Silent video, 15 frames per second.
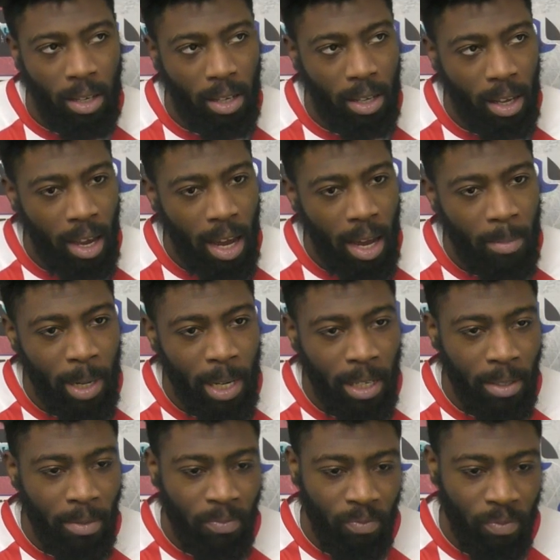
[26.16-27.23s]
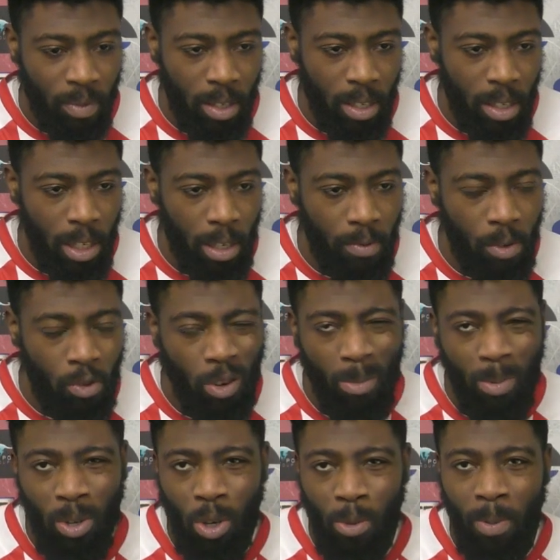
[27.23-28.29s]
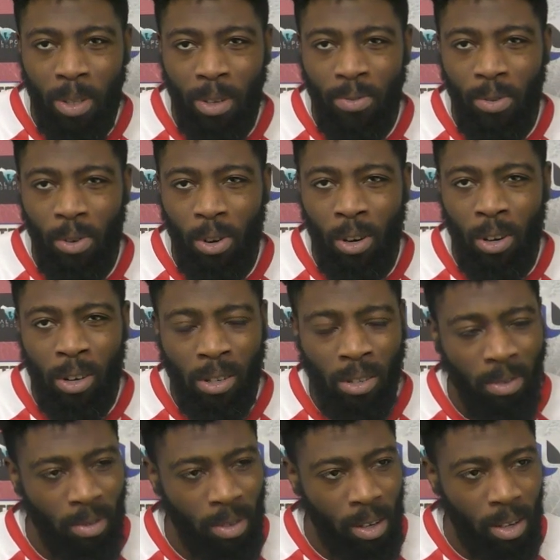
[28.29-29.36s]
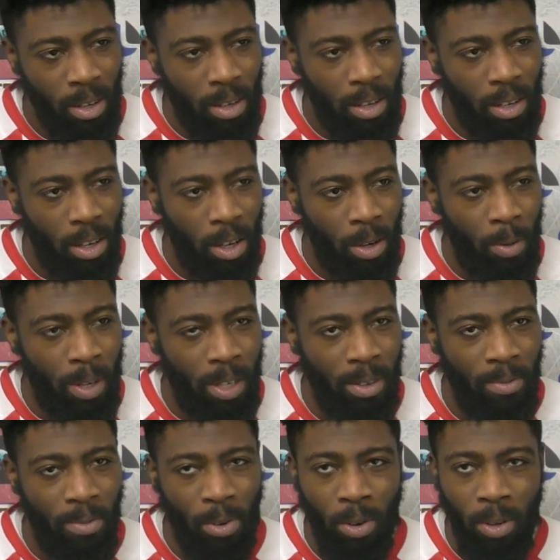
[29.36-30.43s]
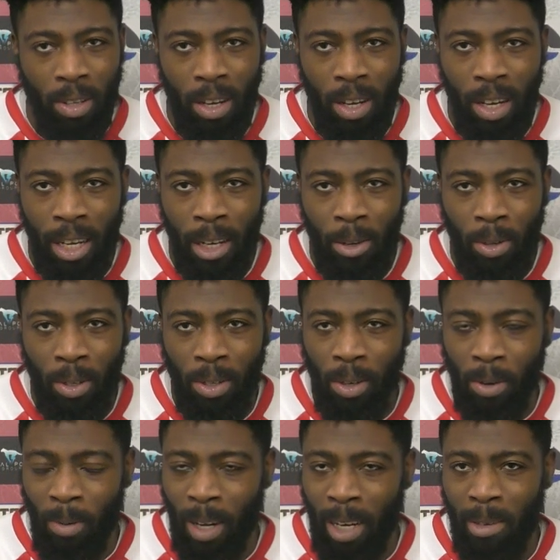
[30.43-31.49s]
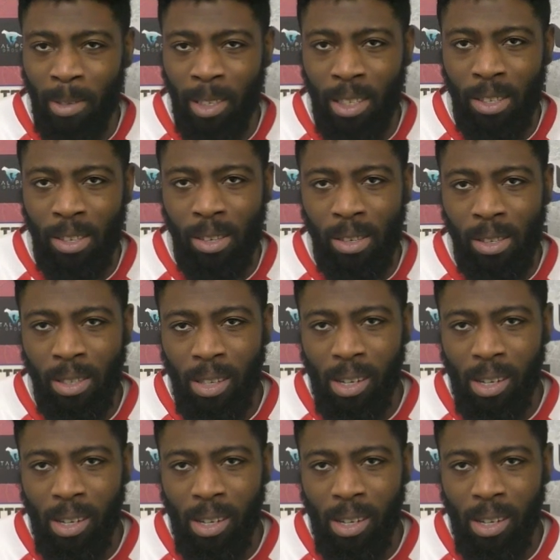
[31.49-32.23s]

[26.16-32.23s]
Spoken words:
Yeah, I mean, if you drop soap on the floor, you know, is the floor dirty or the soap clean? You know.